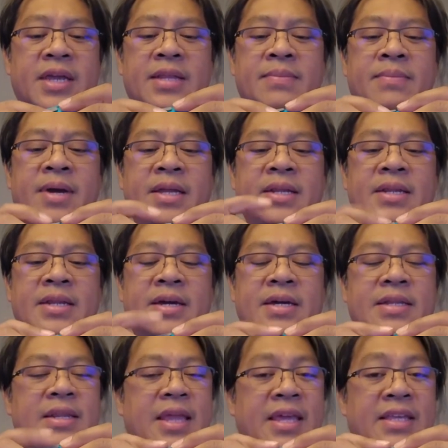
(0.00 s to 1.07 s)
It might
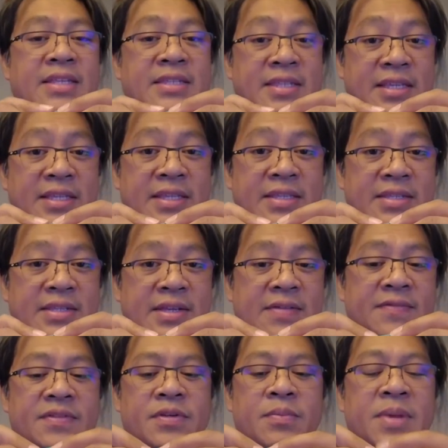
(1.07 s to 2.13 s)
not like seat
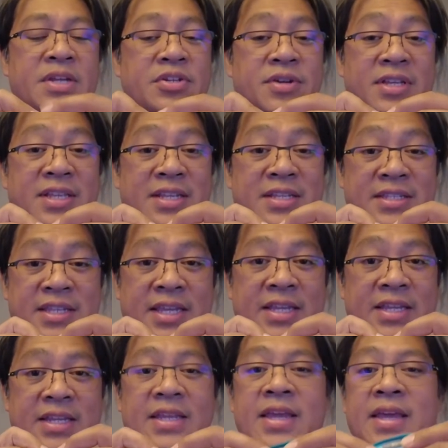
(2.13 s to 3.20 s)
itself, so make sure it is
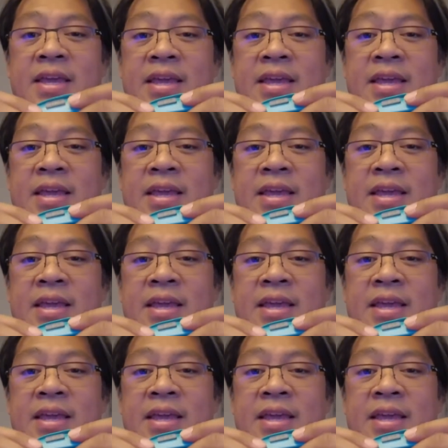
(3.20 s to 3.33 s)
seated